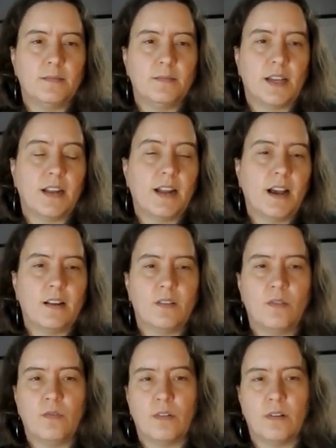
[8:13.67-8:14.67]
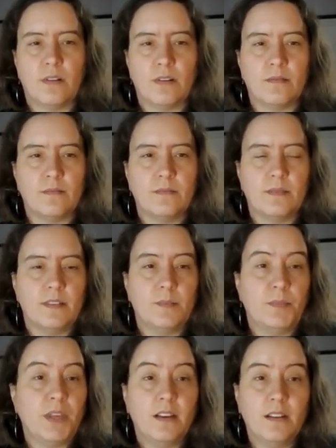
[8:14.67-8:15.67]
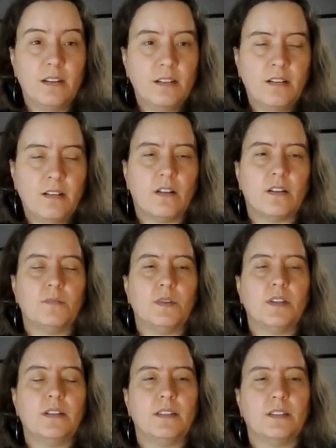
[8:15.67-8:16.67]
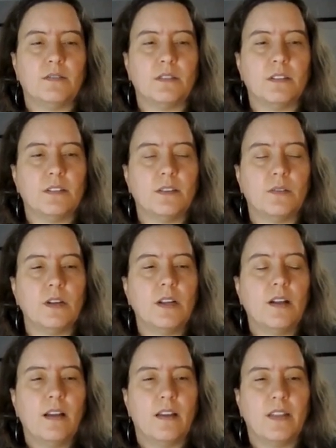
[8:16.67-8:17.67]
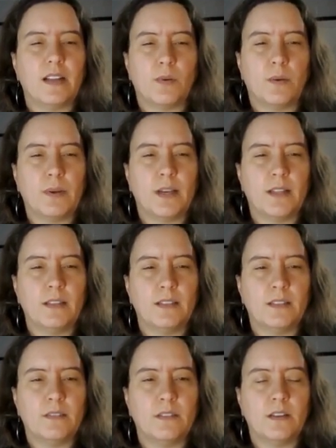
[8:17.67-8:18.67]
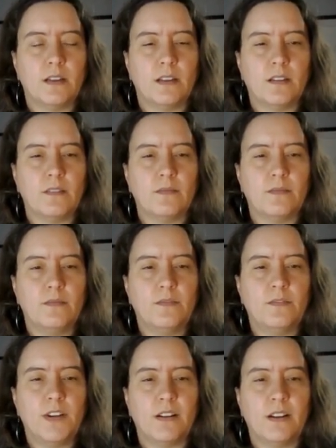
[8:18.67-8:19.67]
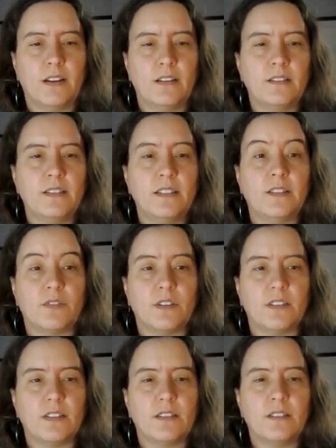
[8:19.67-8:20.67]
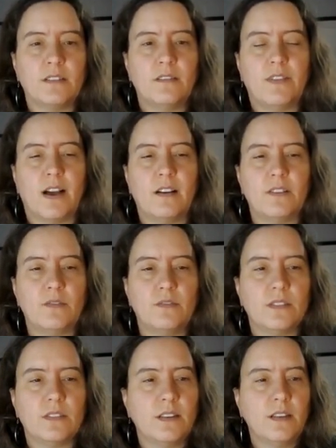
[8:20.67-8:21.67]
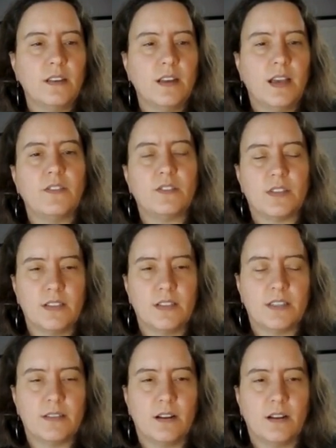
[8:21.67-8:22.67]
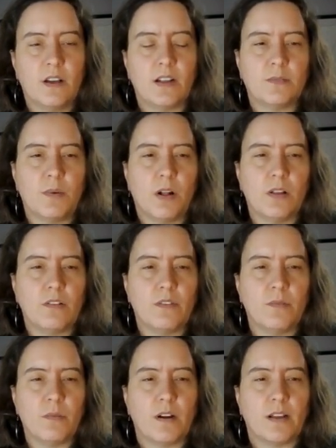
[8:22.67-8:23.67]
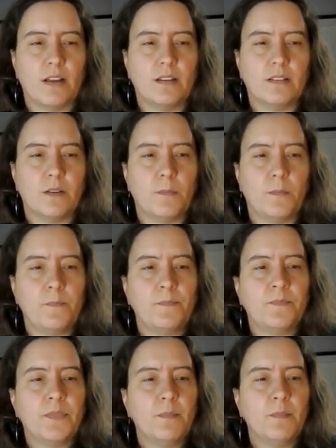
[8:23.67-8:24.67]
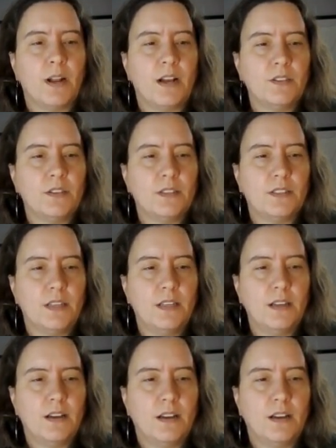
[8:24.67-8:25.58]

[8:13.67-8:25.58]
Canada or Nepean are completely different. And that's why we get these very different values. And that's a lot smaller of a market. But as you can see,